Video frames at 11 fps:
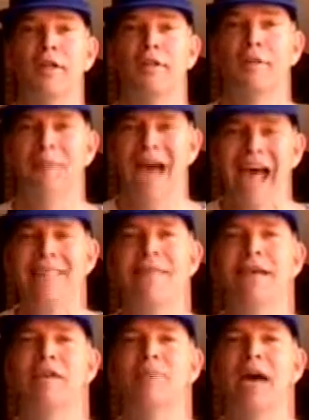The bad
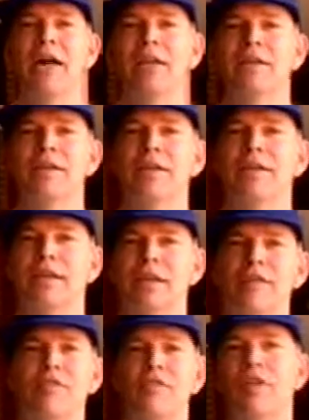thing about it
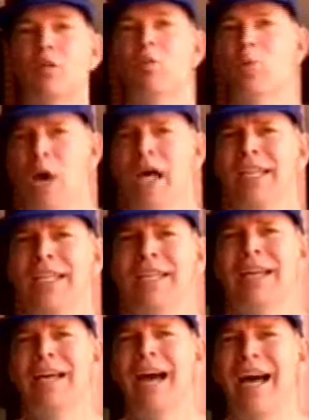is that, one,
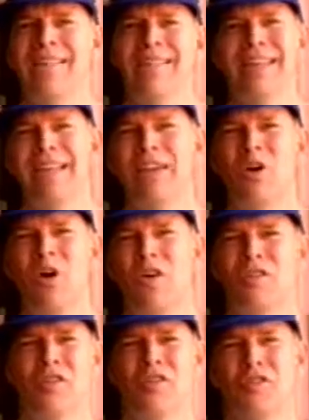I think it
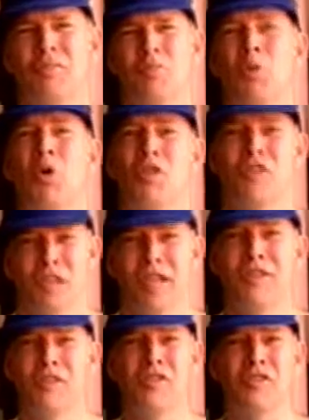causes more
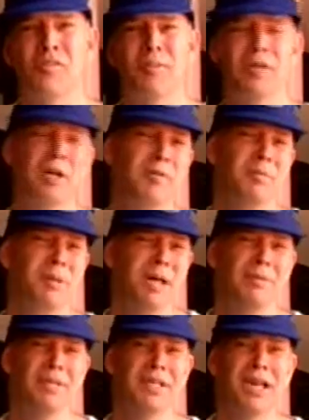cynicism among the
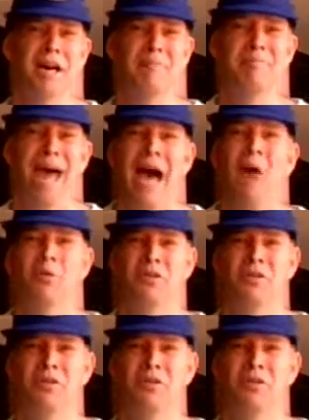public about